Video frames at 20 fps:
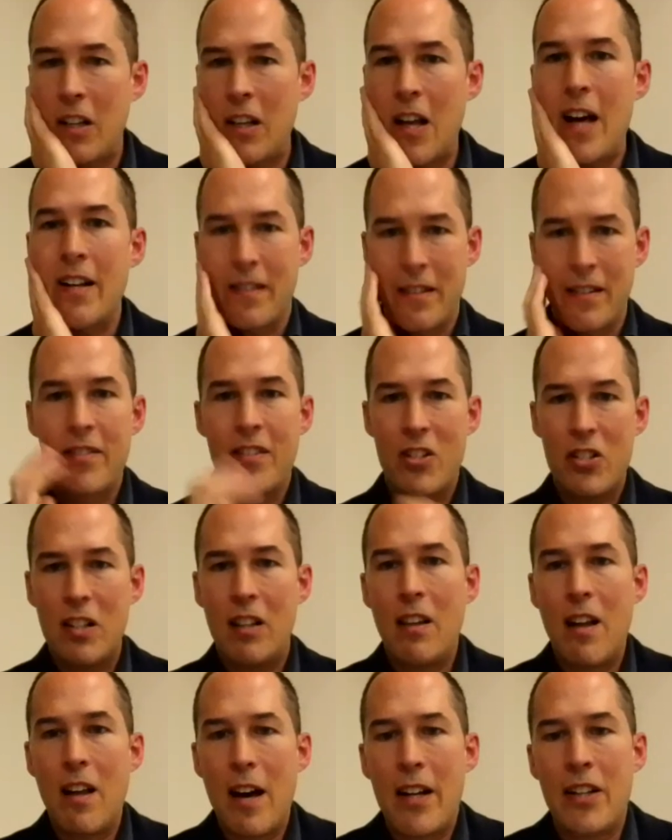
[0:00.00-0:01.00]
a
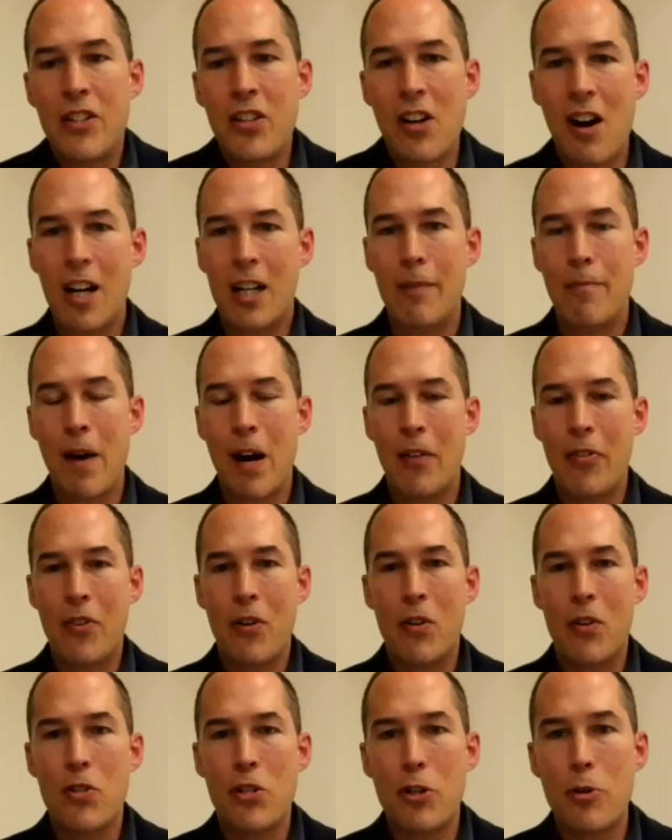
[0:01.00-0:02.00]
lot of talk about
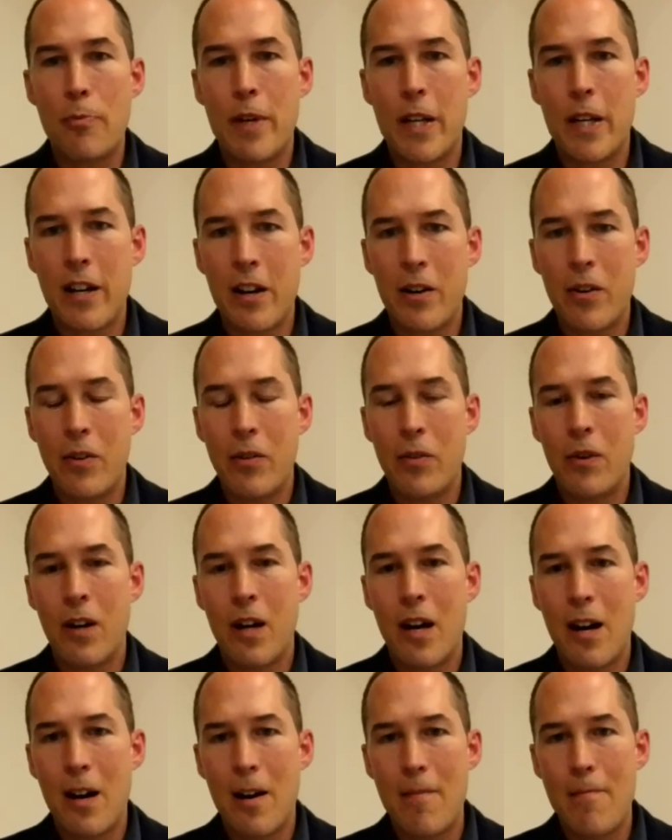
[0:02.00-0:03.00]
those
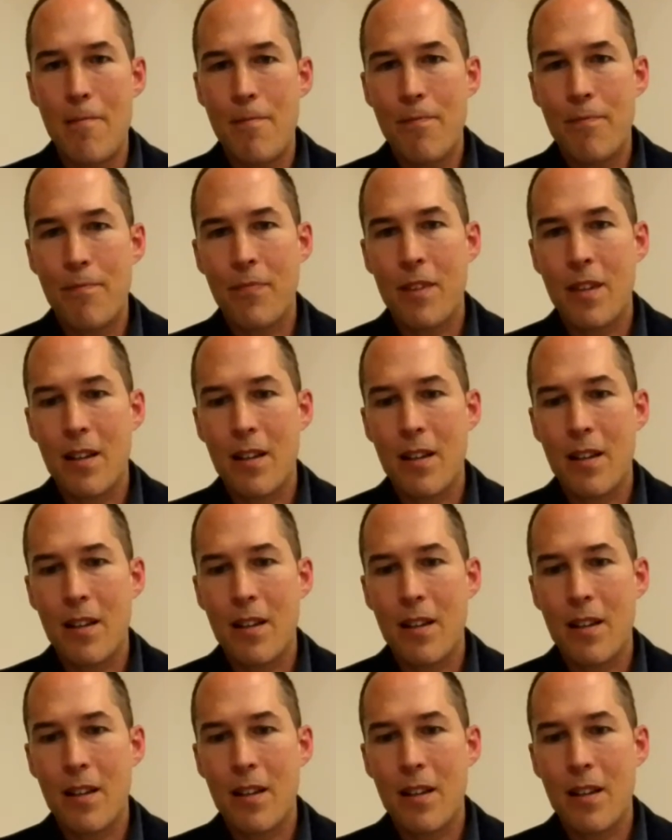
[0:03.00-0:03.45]
UBO